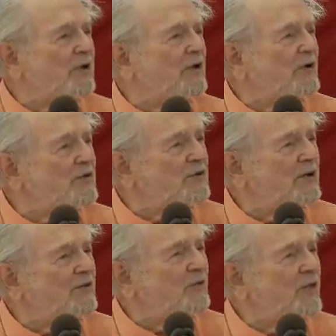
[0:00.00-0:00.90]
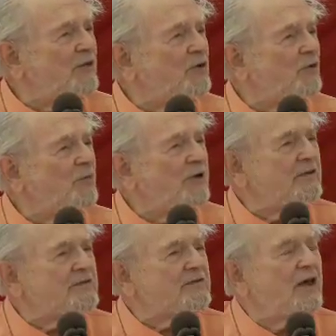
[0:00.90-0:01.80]
Learn to live within your
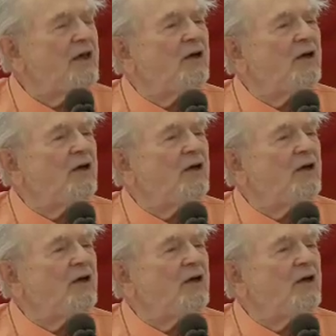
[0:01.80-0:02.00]
means.